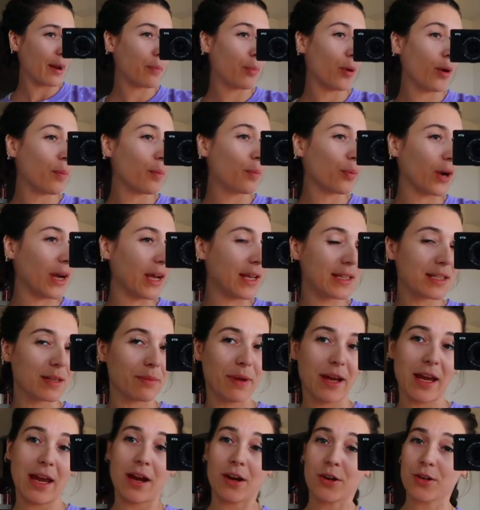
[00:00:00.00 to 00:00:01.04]
I put braids in
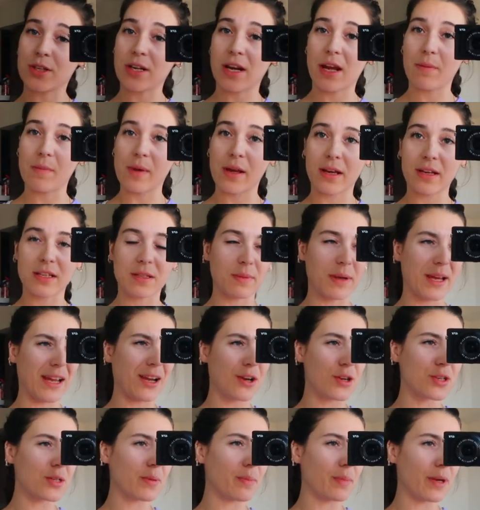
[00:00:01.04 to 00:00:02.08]
my hair today because my
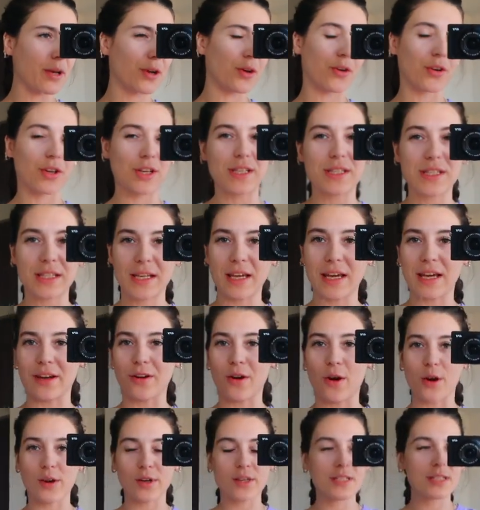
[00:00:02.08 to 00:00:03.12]
hair is a bit greasy and
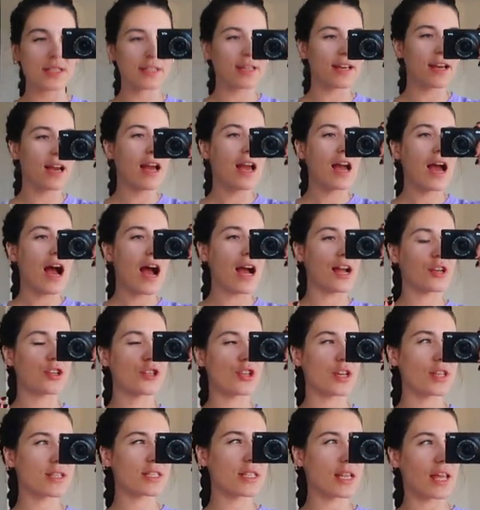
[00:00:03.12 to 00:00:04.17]
honestly I
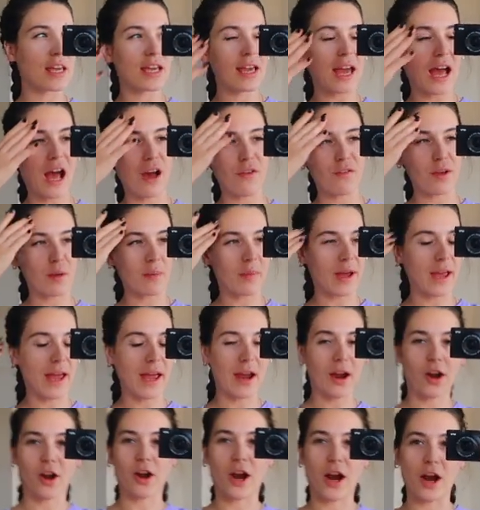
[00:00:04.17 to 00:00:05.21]
just like having my
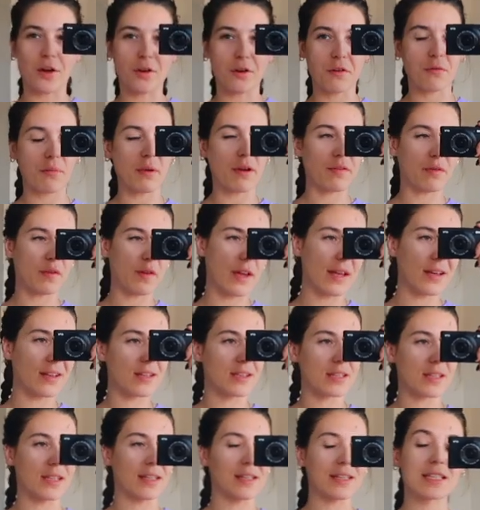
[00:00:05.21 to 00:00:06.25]
hair out of my
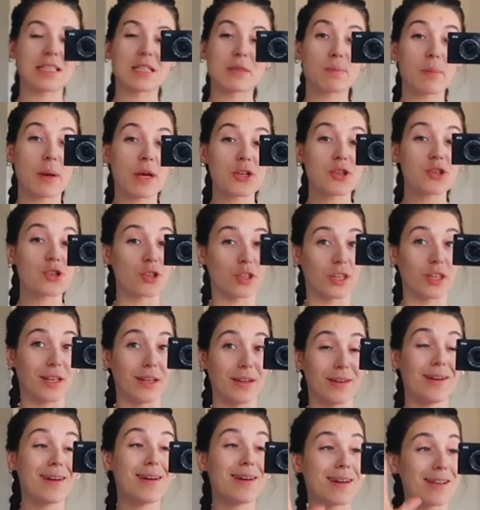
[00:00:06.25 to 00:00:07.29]
face, like
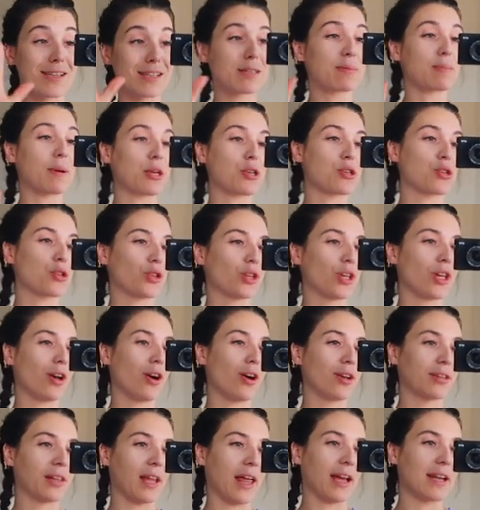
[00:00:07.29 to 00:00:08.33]
especially
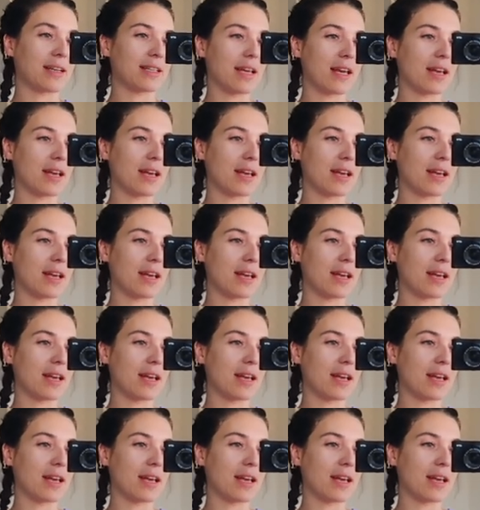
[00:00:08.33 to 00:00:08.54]
on leg